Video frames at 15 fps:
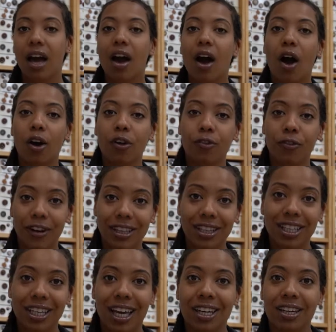Our
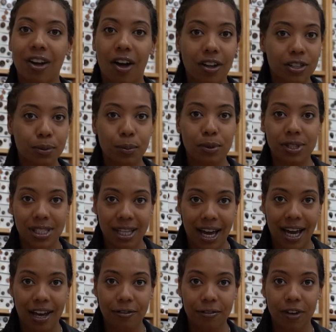friendly and knowledgeable
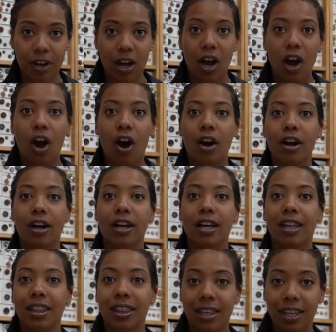staff are
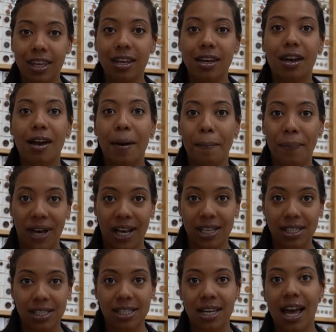the
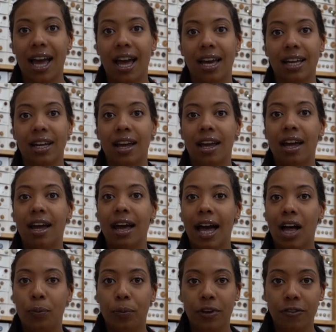best at
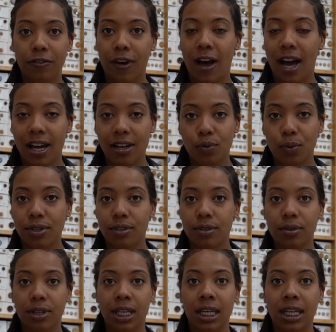helping find what you
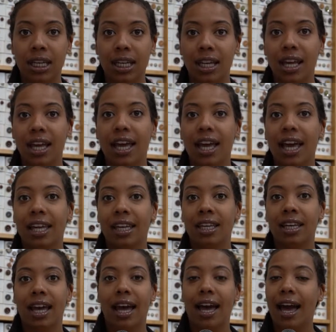need and
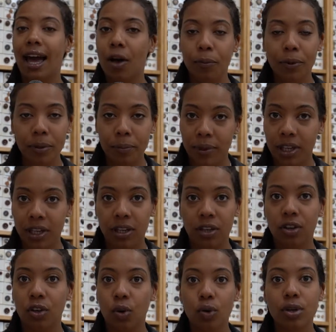helping be
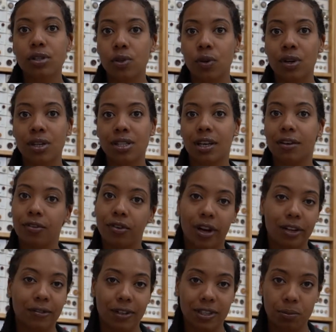your source of
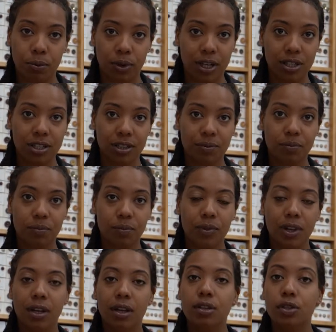creative inspiration.
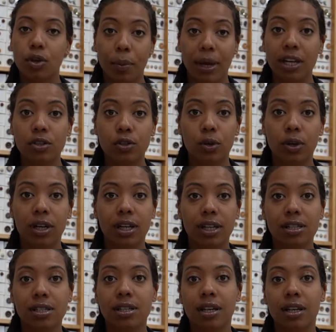So make sure
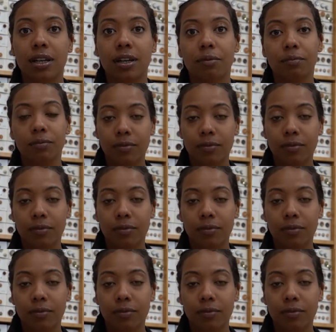to